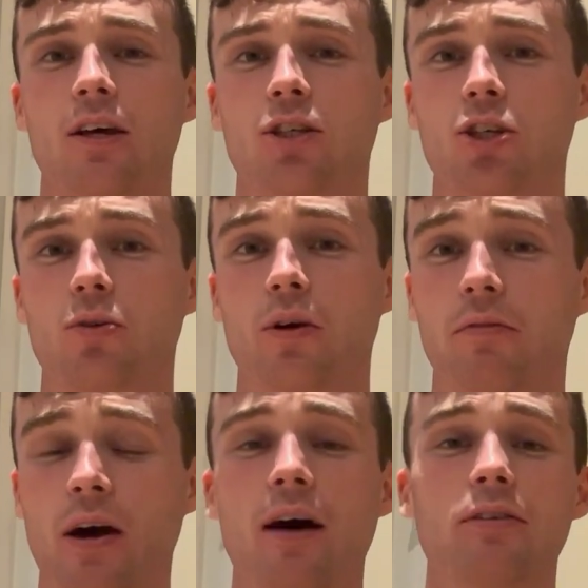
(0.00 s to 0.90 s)
So
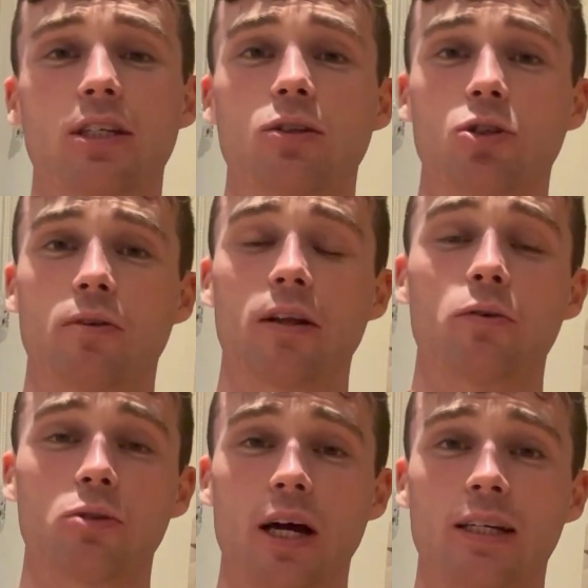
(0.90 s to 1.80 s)
if you haven't seen those already,
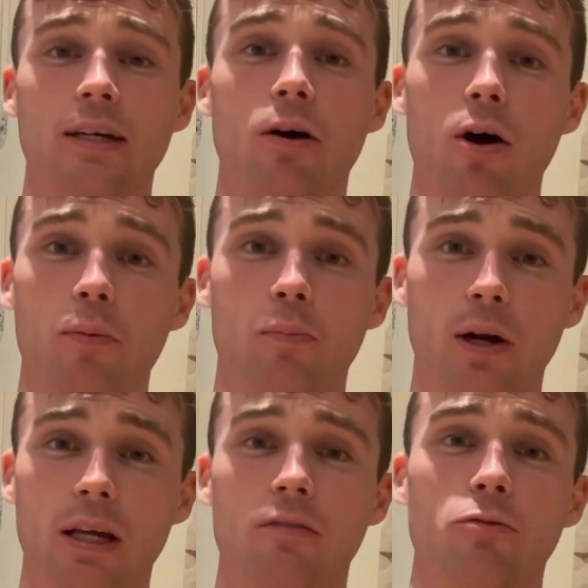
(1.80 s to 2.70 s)
those actually are
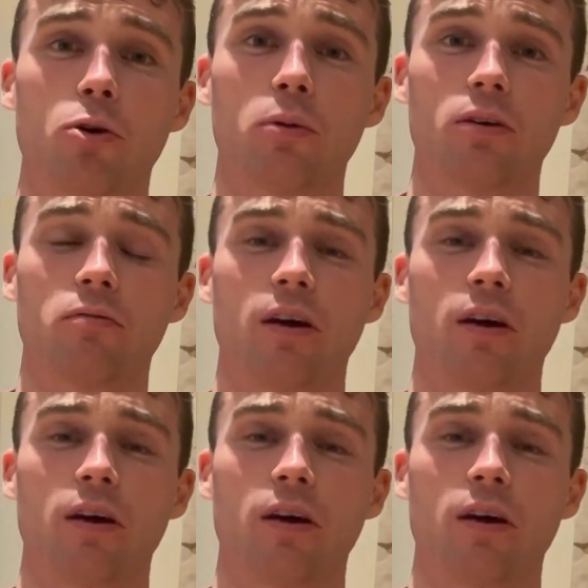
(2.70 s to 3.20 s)
pretty informative,